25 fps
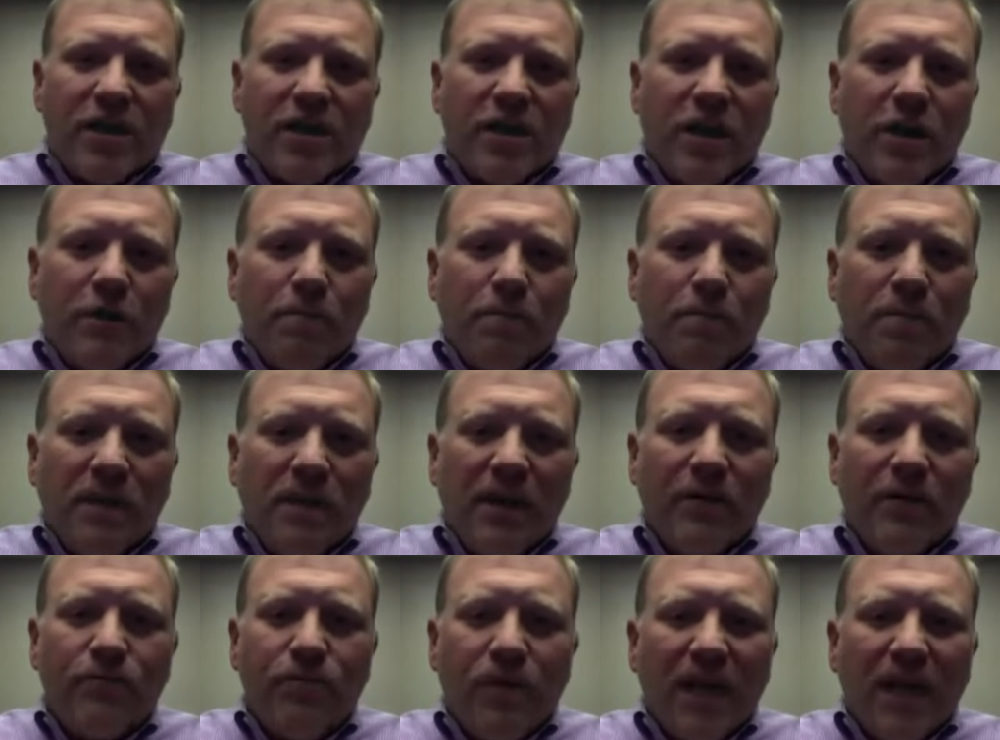They're
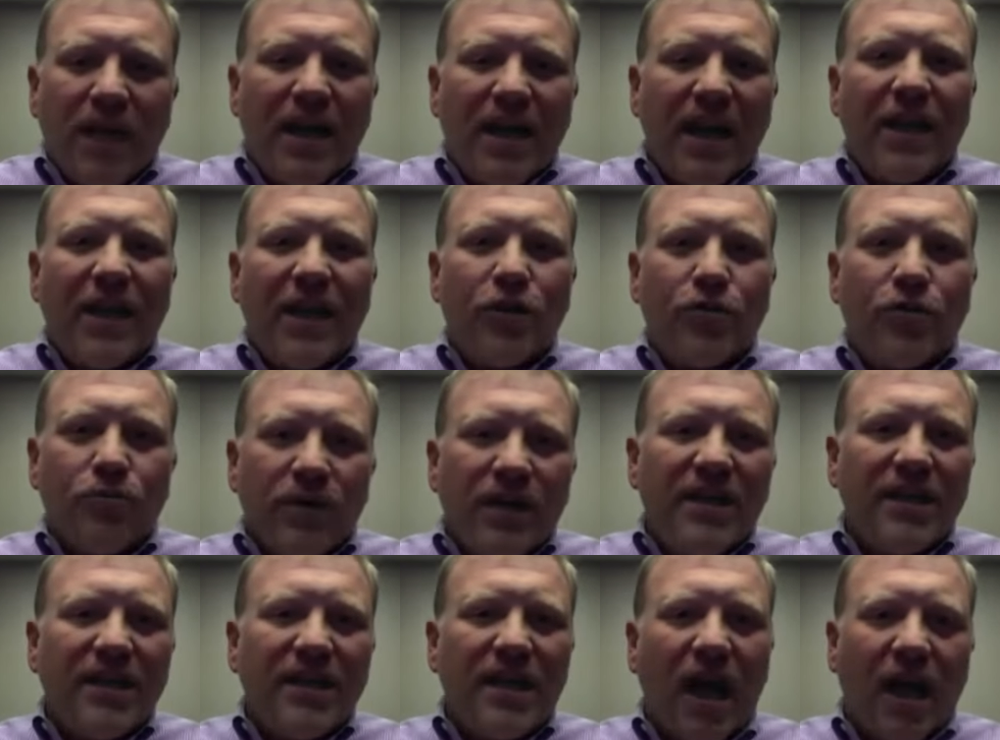play red light,
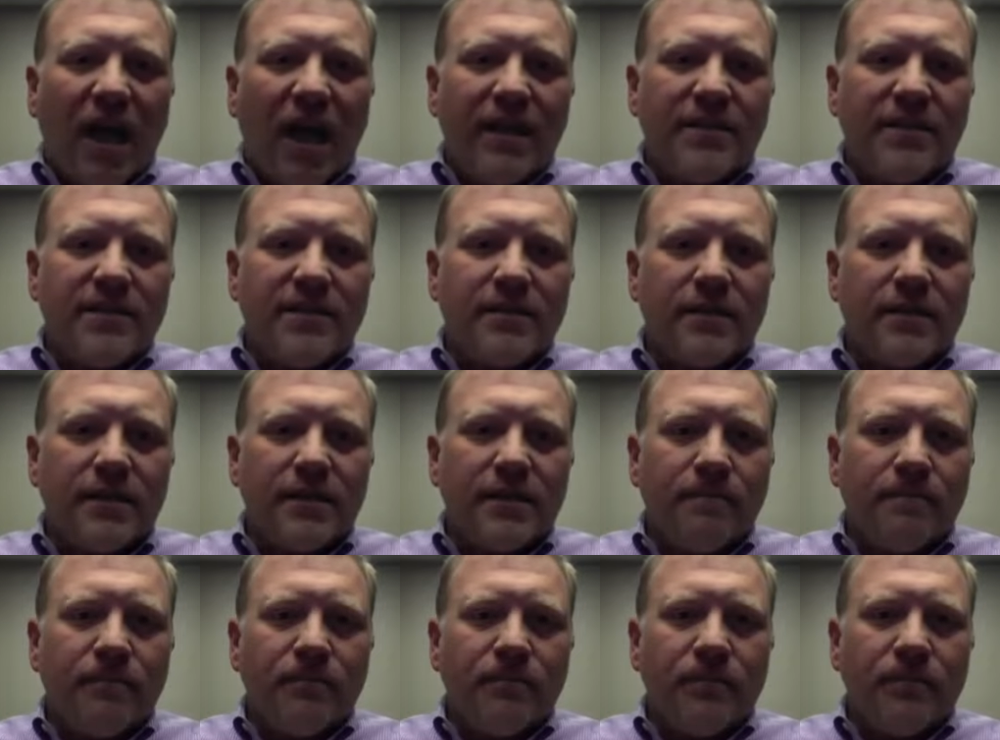green light
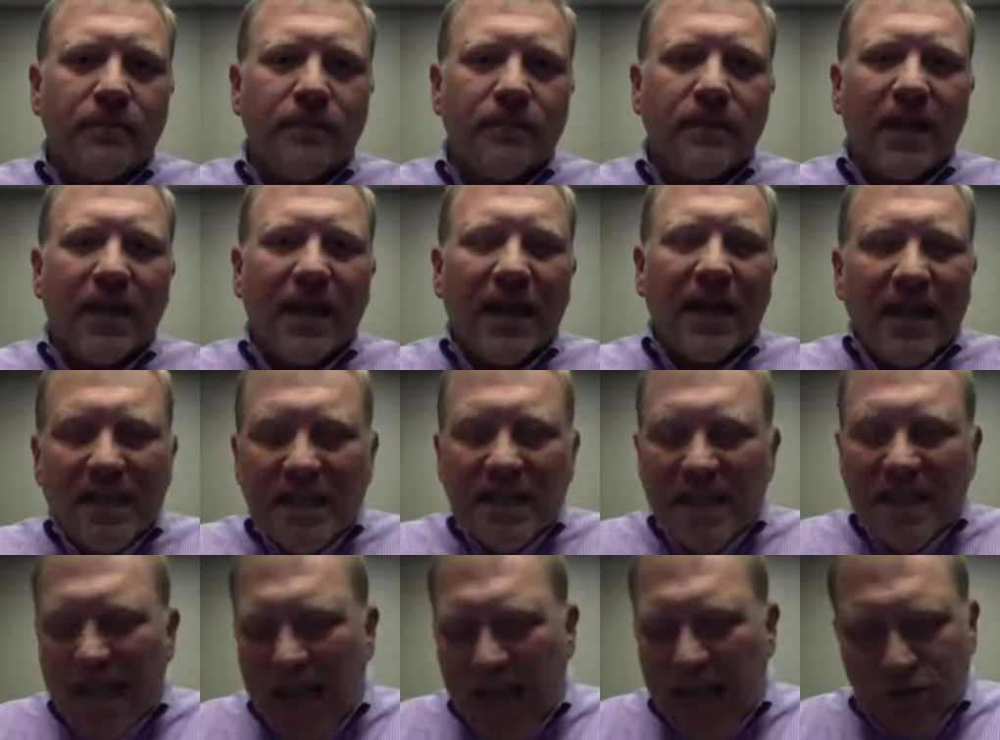
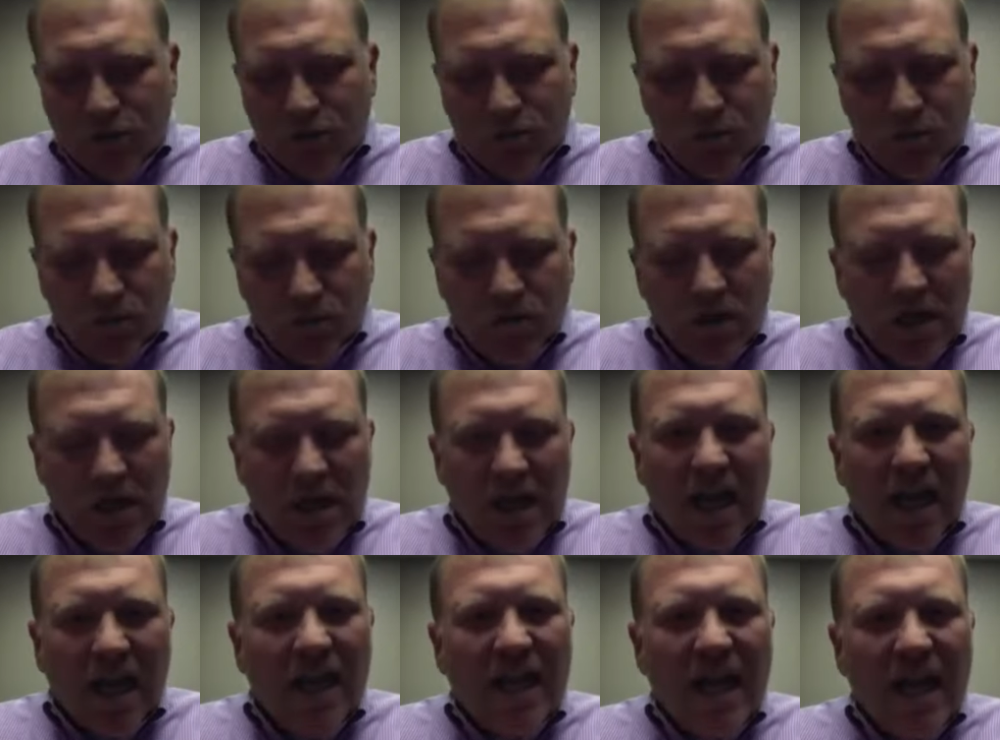in
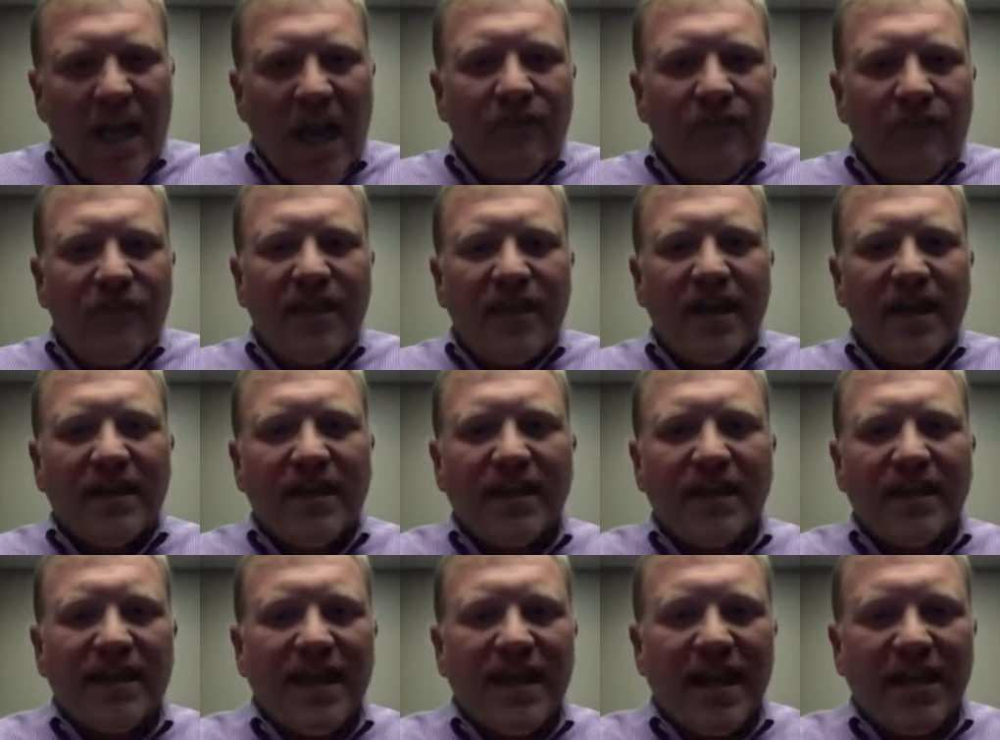everything
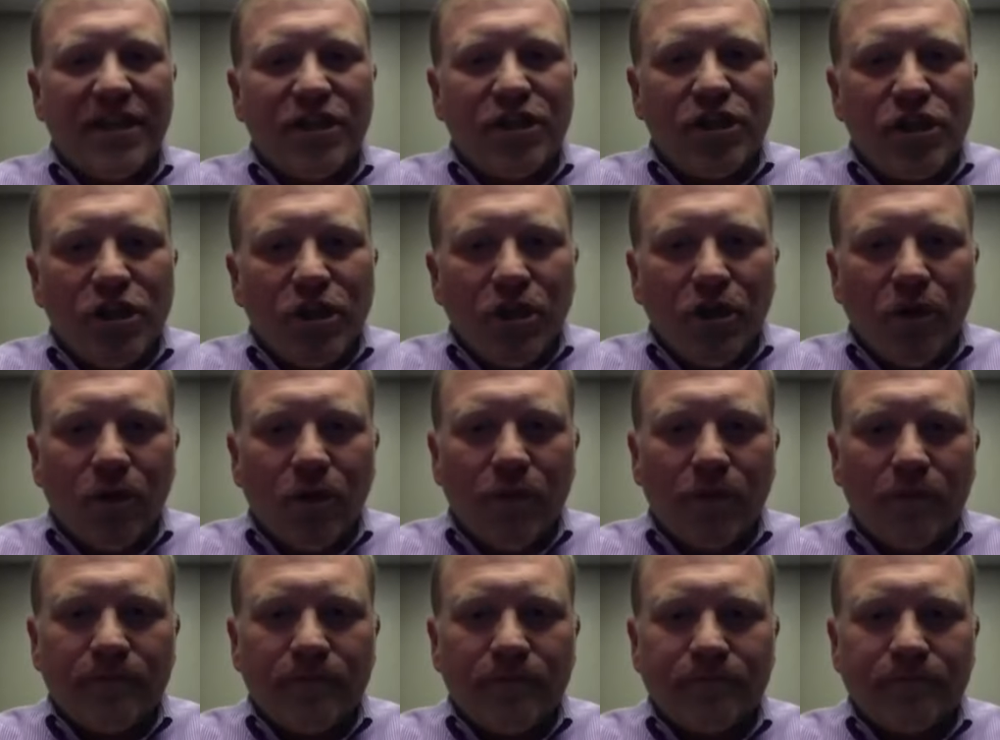that they do.